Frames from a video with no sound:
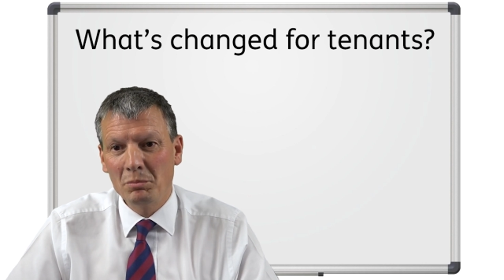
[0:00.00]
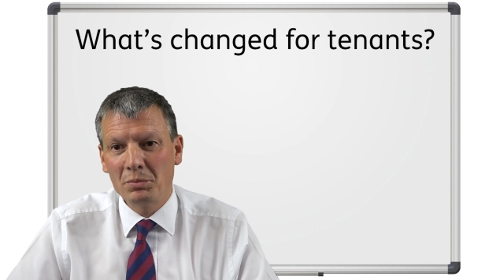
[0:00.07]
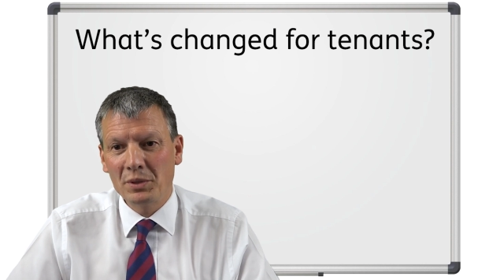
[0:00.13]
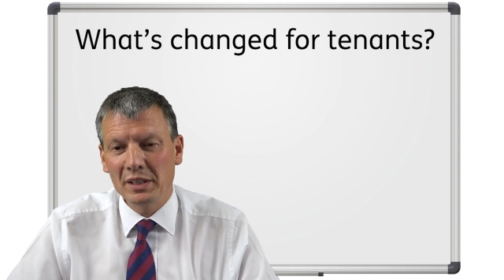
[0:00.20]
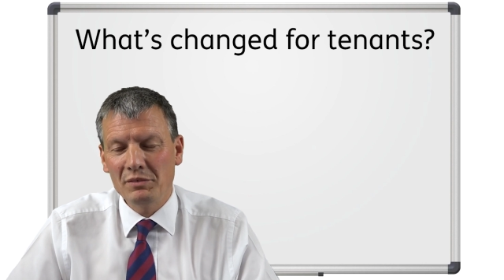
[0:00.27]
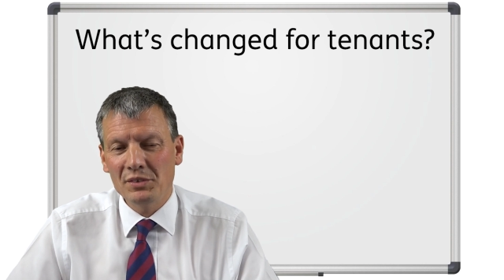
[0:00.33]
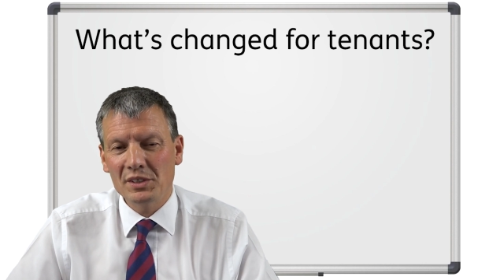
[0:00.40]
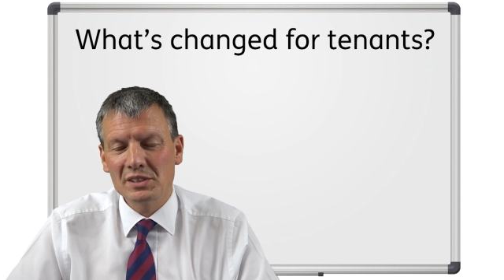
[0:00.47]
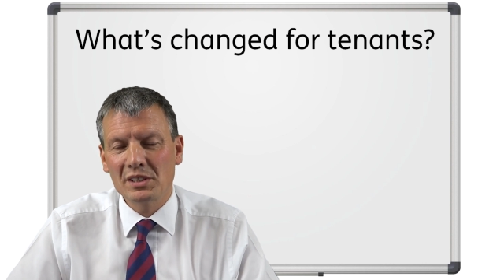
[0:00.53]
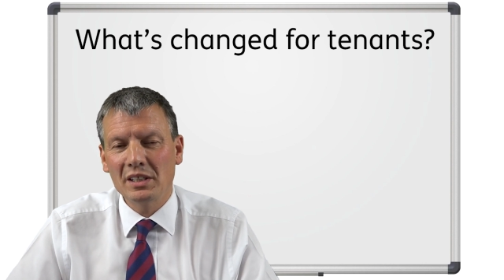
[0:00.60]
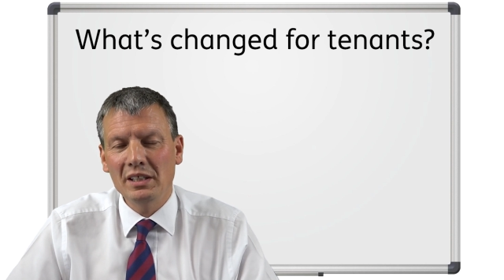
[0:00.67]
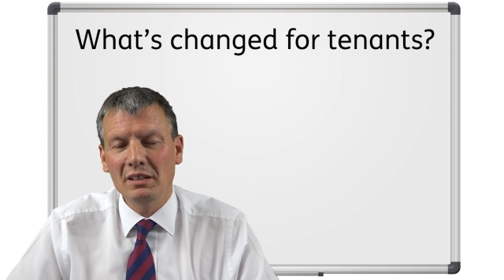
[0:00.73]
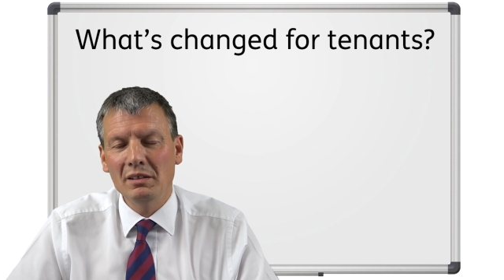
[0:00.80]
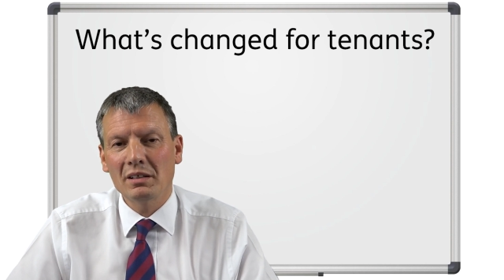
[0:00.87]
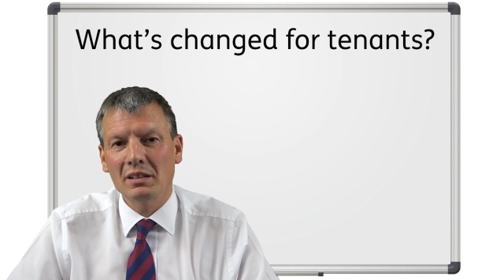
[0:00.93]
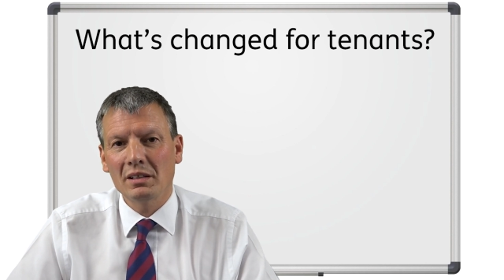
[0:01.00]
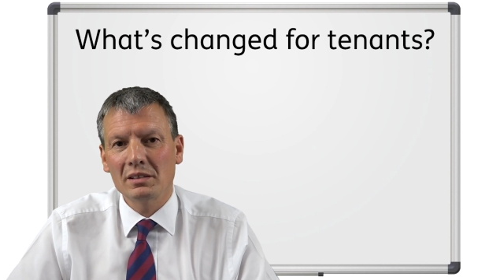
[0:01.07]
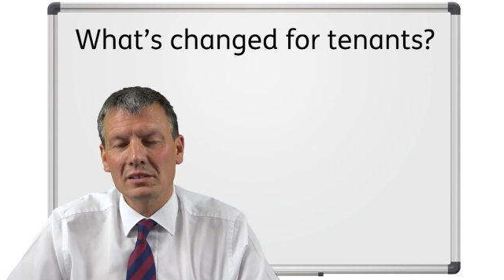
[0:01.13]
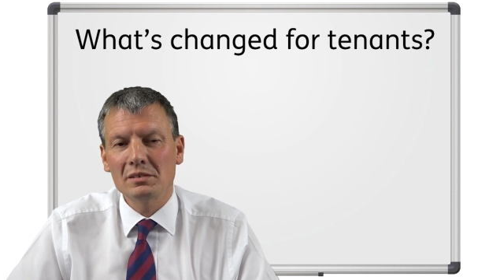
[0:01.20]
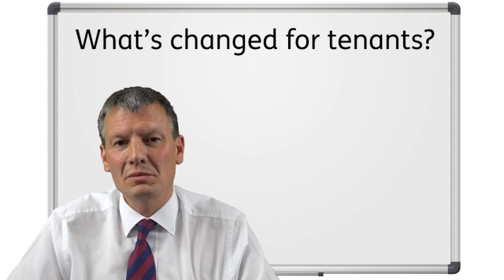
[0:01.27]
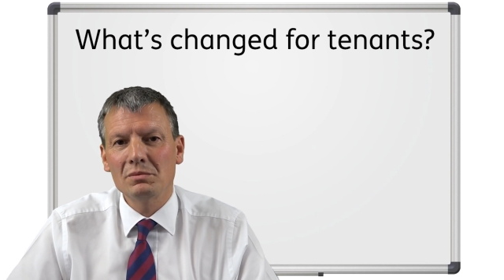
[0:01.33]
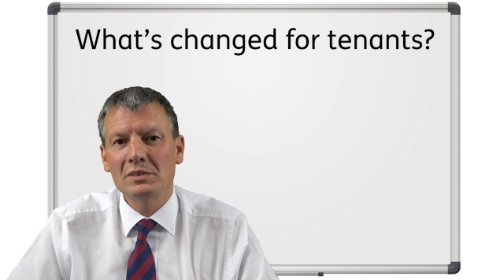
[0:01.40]
previously a
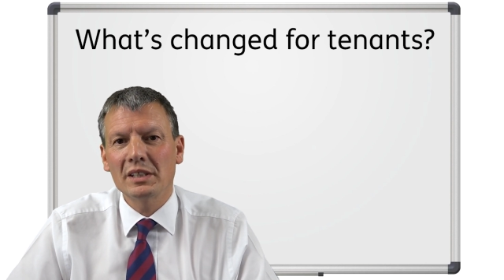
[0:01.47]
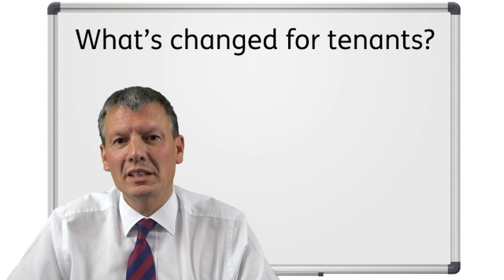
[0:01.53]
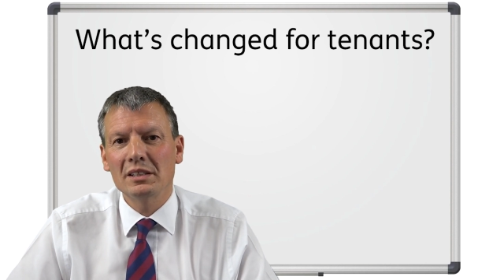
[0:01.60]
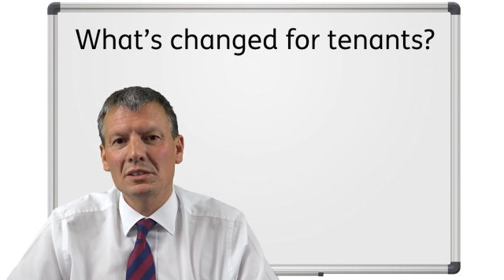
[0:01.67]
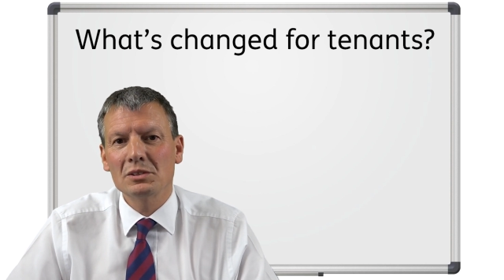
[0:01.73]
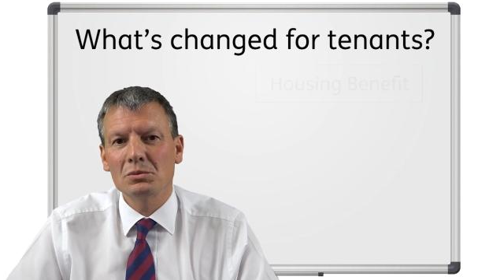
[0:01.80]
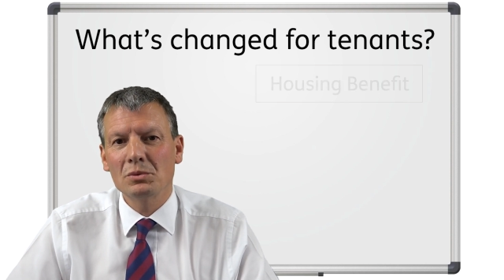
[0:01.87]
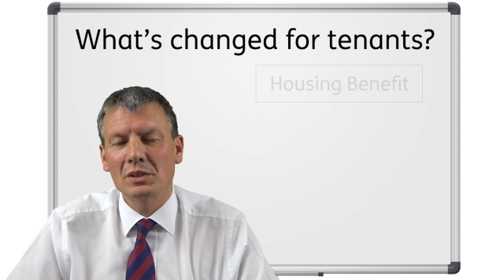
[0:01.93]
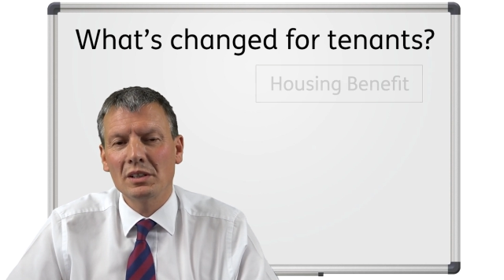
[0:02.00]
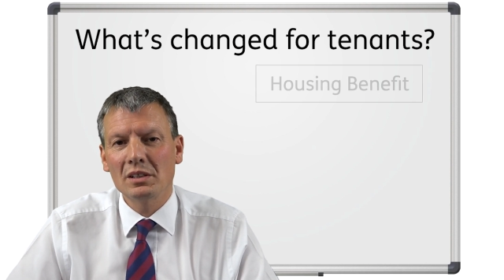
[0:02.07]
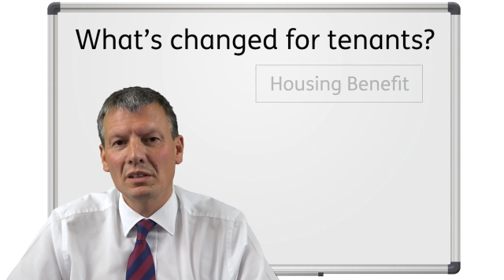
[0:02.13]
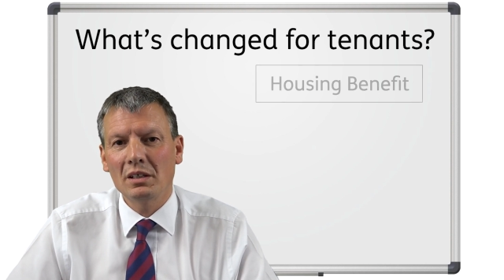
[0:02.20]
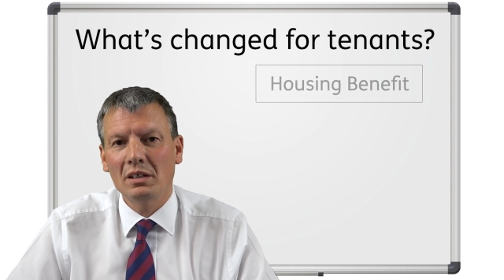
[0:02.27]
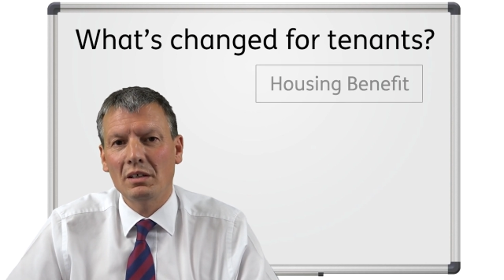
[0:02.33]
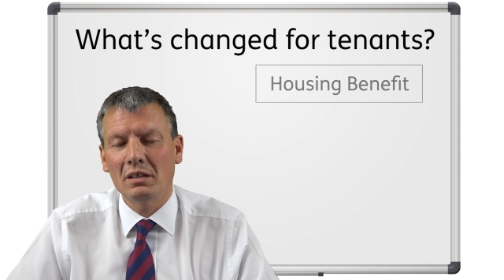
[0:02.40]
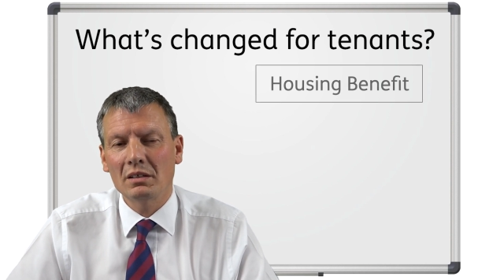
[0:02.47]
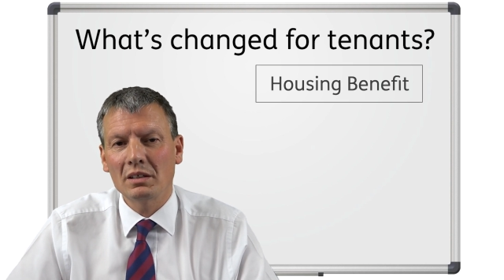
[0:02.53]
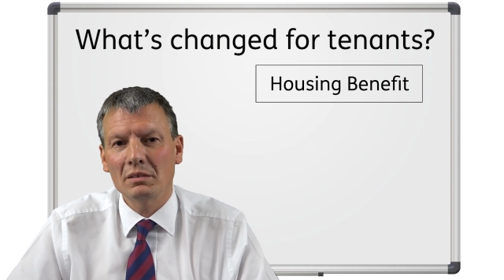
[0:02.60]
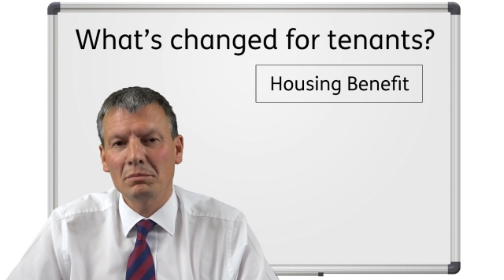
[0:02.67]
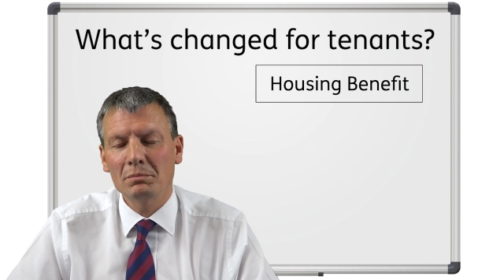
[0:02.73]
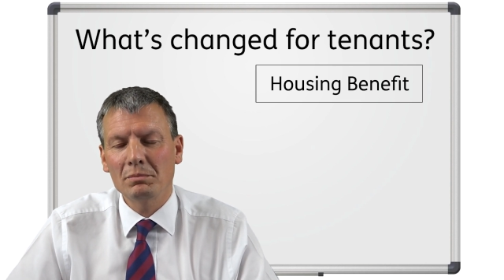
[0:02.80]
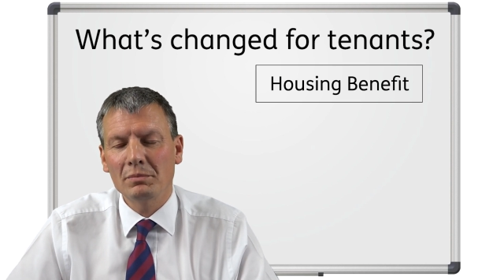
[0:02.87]
lot of tenants were on